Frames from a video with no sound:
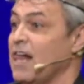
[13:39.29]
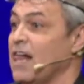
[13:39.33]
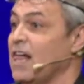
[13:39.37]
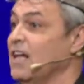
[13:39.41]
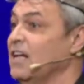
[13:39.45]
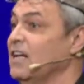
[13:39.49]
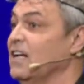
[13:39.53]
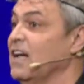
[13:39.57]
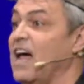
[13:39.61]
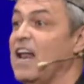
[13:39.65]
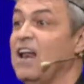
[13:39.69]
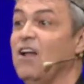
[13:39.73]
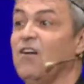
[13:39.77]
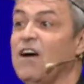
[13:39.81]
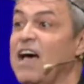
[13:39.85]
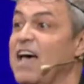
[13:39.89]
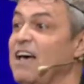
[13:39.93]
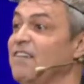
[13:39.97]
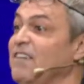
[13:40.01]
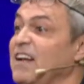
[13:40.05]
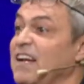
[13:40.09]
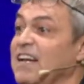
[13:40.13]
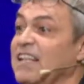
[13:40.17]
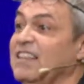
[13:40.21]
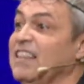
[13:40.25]
I don't have
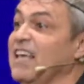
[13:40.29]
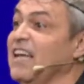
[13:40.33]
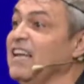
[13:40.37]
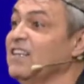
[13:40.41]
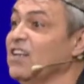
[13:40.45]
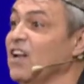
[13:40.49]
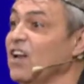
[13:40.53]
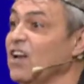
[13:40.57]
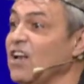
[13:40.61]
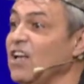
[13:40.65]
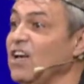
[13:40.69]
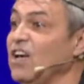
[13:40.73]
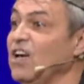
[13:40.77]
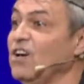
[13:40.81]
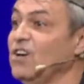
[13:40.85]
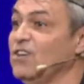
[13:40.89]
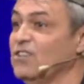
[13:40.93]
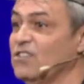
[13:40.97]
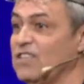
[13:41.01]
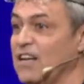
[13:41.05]
anything to lose.